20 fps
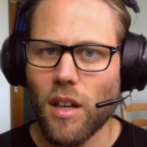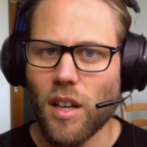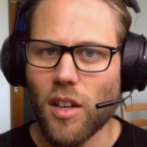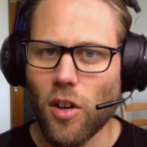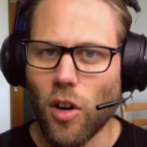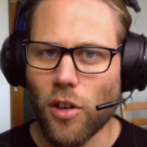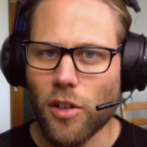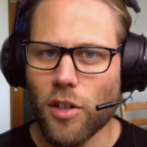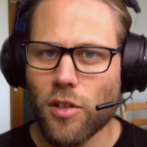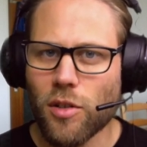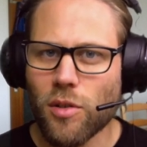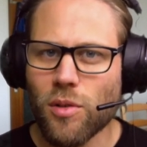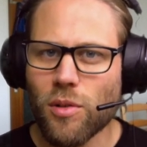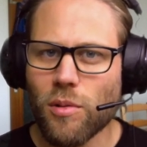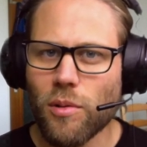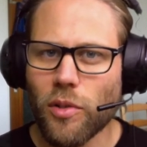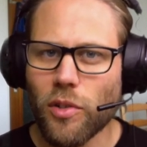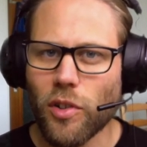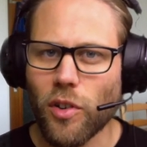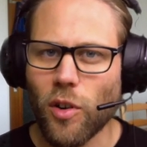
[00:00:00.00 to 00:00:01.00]
In order to
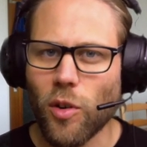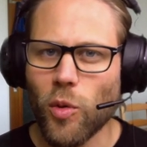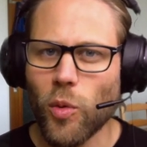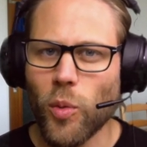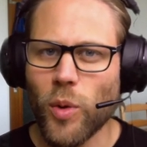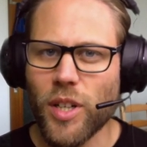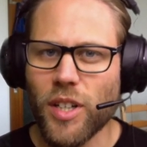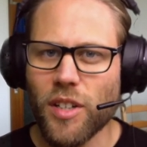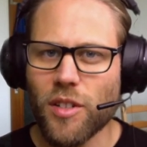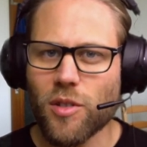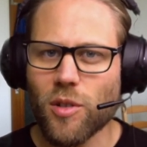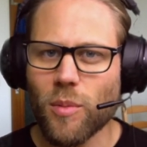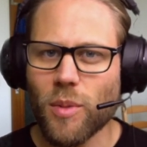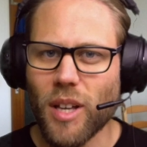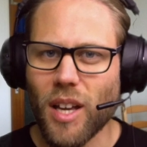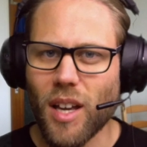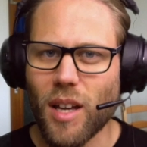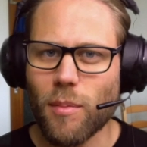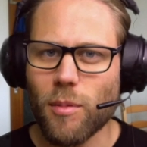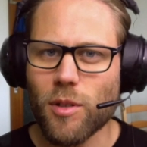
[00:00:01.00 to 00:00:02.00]
do so, we need to
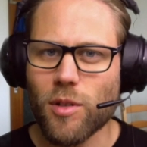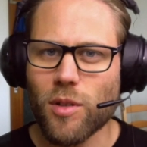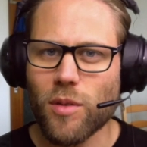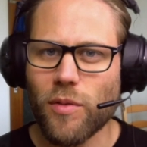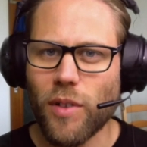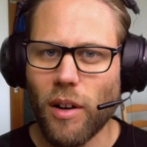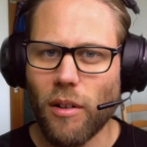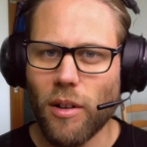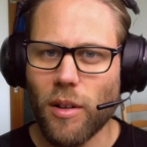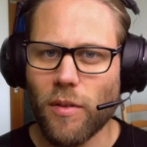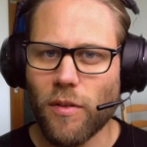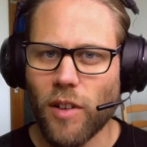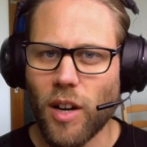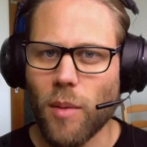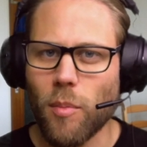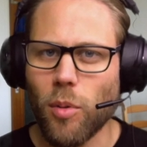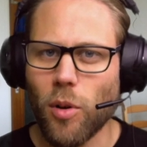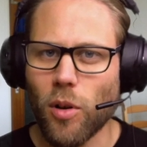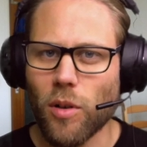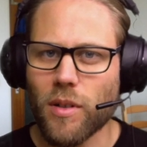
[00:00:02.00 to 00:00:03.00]
be able to
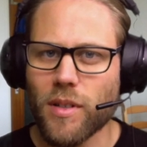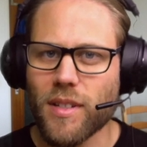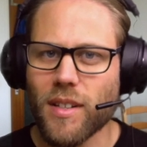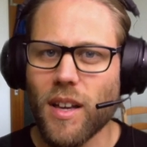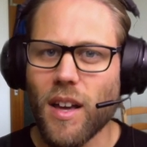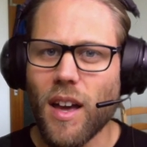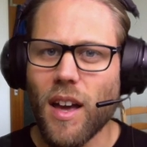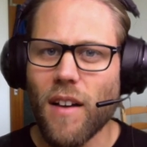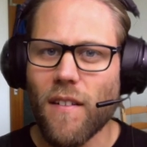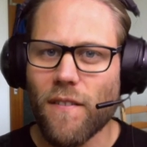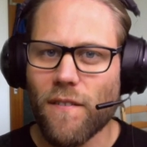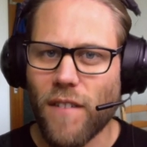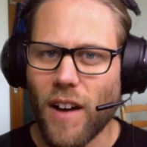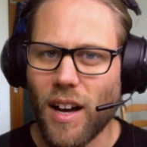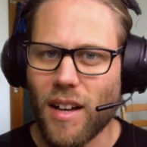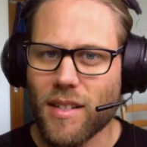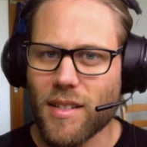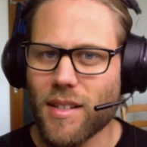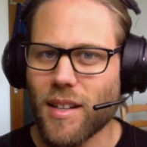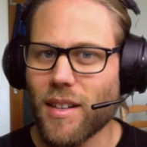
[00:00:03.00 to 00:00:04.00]
verify blocks
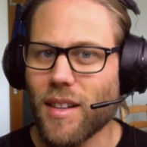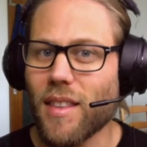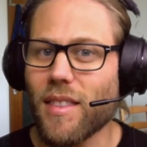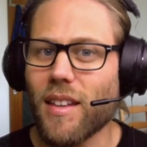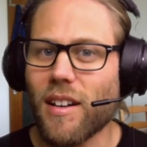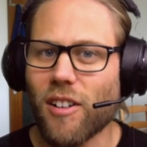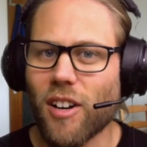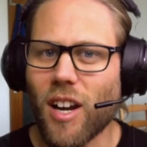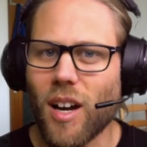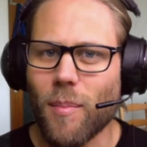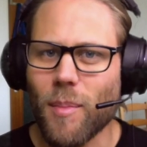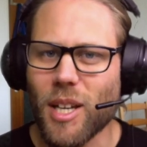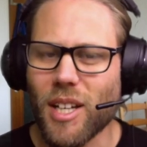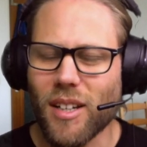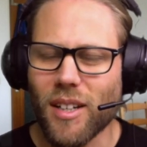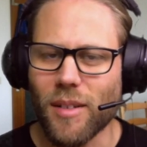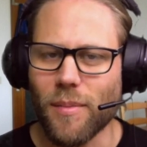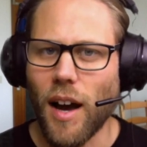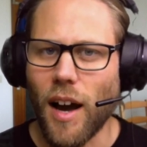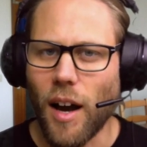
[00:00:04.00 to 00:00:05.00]
faster than they're coming
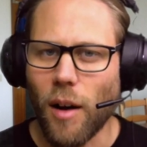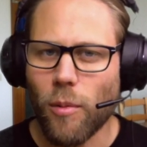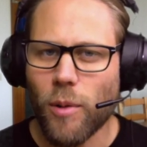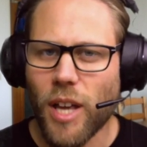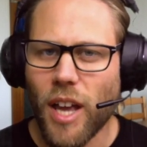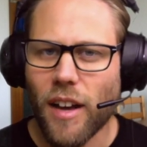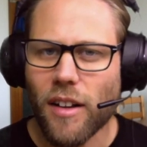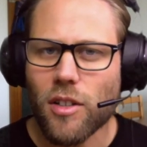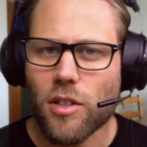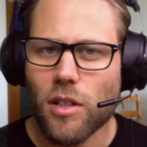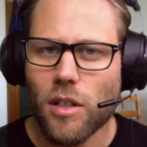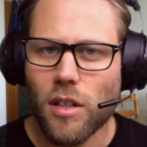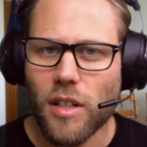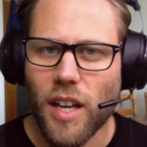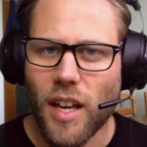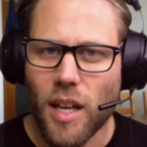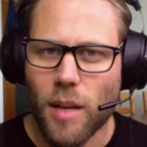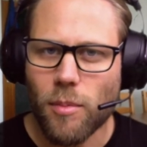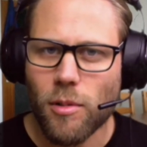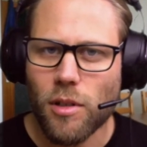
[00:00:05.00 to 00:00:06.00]
in. Are we
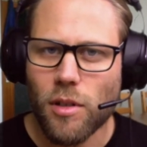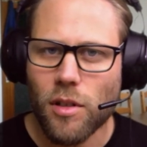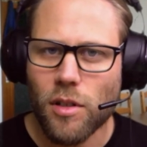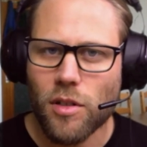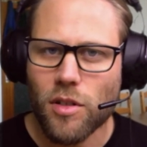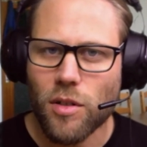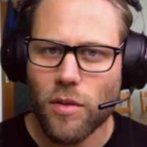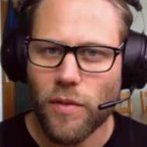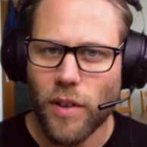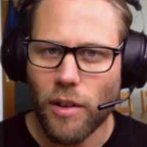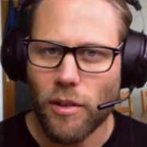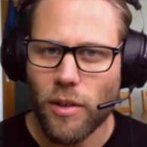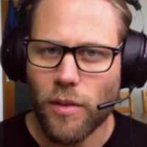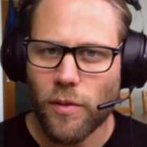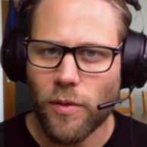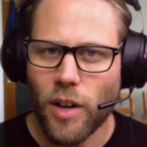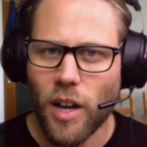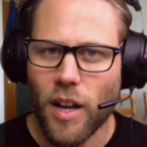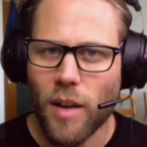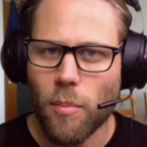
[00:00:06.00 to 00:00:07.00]
actually able to
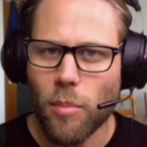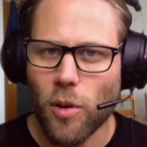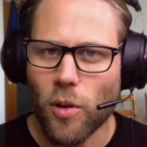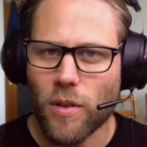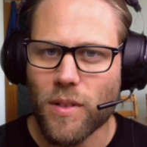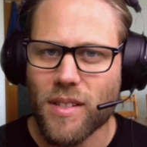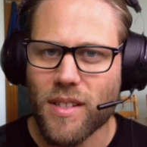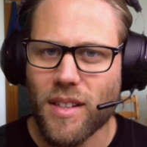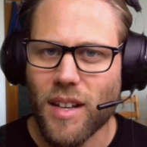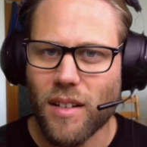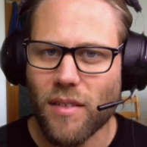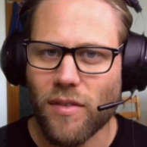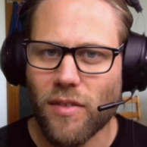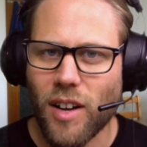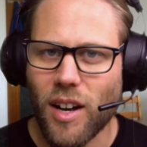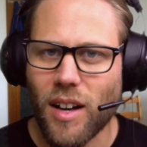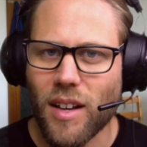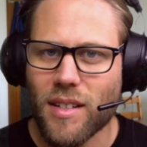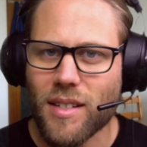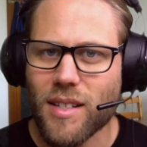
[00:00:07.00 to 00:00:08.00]
verify blocks that
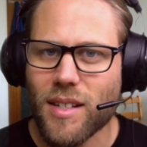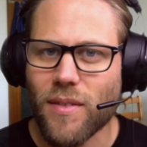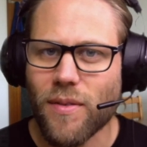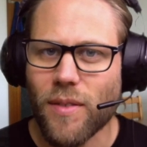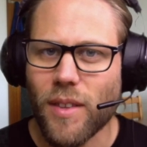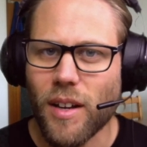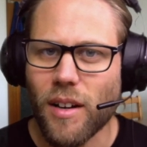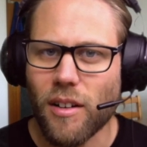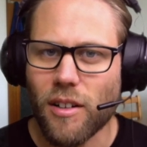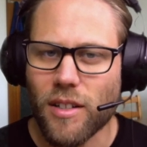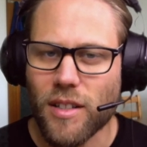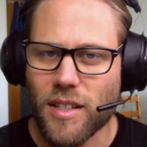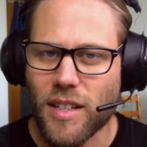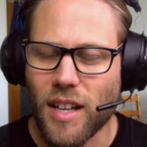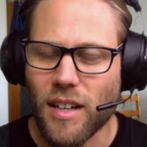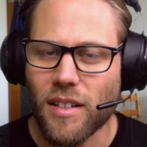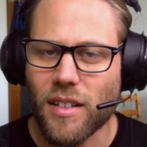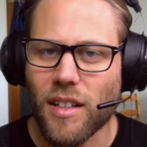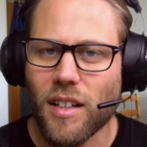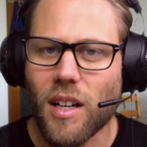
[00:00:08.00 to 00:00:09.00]
fast if they are
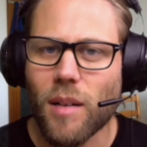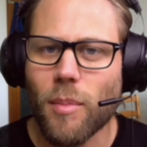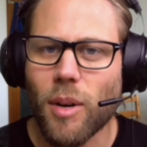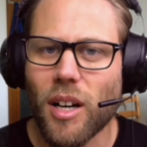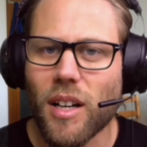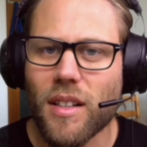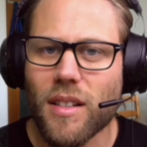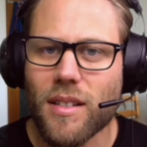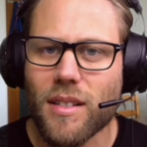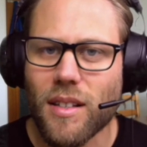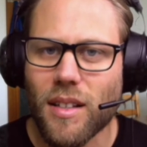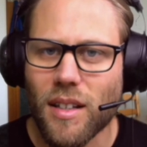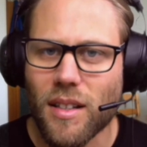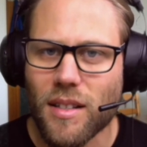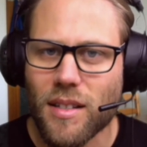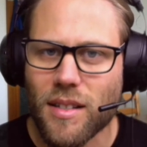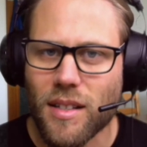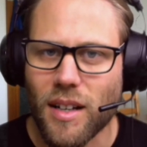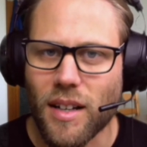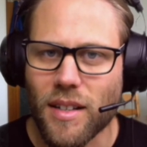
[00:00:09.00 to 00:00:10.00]
10 gigabytes
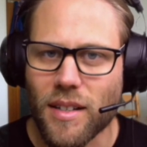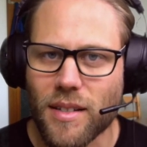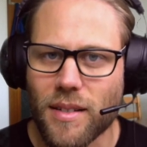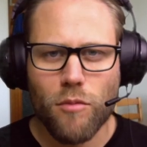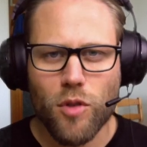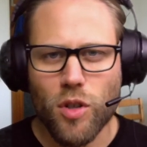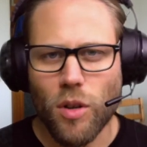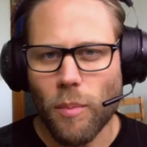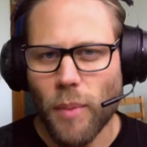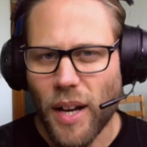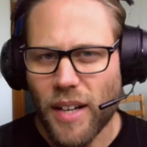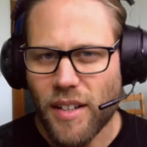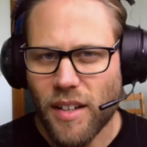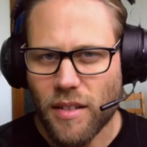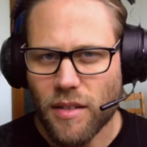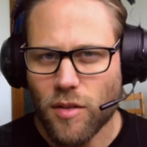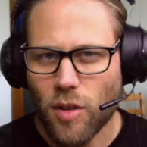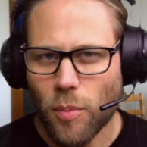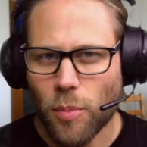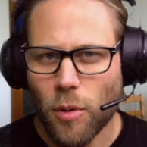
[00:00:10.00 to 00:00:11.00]
in size? So my
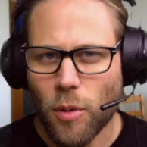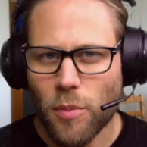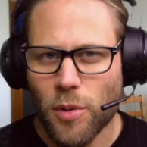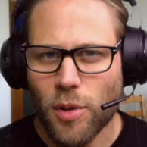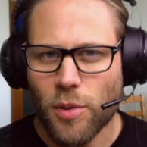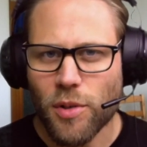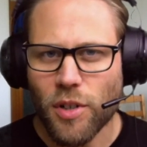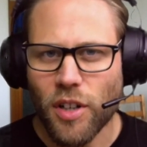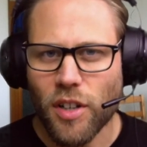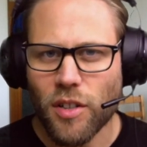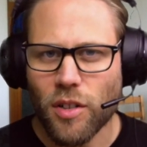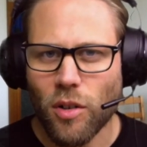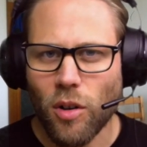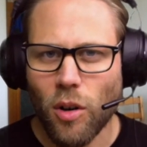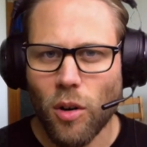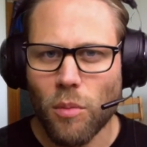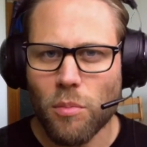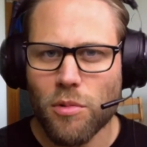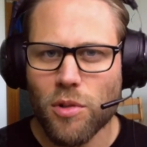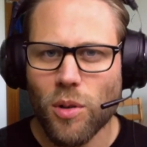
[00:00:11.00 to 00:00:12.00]
desktop computer at
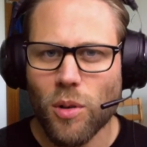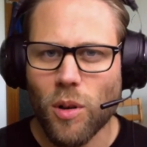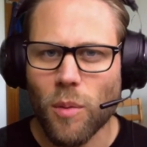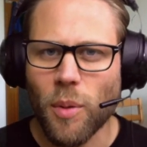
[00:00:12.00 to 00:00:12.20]
home took